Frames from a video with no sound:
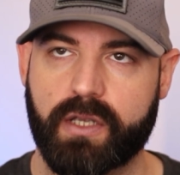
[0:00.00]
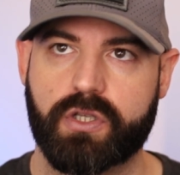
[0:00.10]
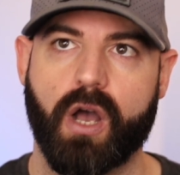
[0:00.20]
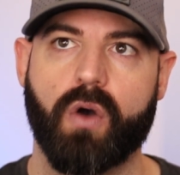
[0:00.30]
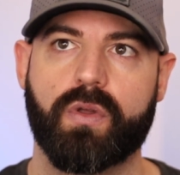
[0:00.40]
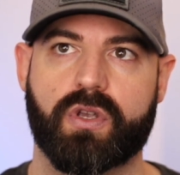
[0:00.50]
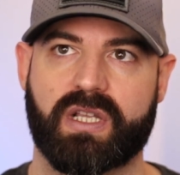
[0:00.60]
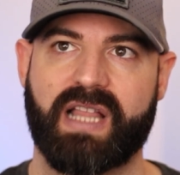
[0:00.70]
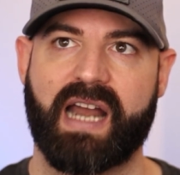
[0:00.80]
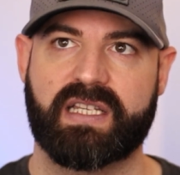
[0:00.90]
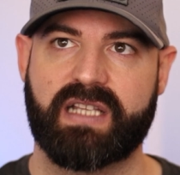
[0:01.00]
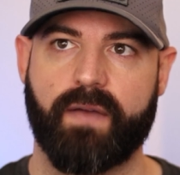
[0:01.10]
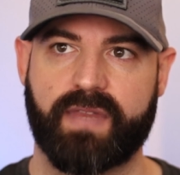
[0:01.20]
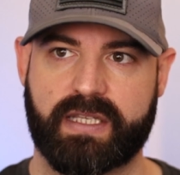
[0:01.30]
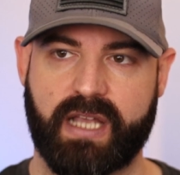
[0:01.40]
So there's a lot of
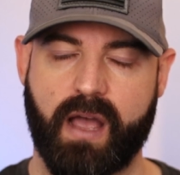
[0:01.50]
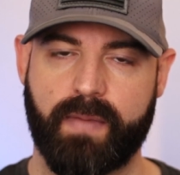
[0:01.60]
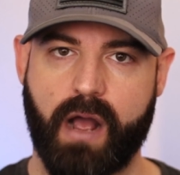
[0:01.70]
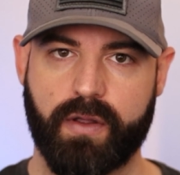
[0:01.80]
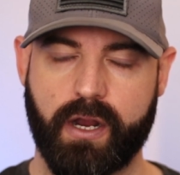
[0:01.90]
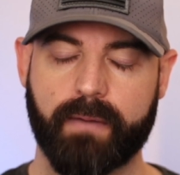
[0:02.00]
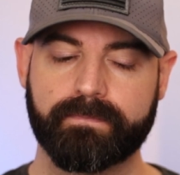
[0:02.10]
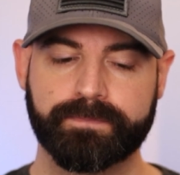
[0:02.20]
stuff that's coming out here.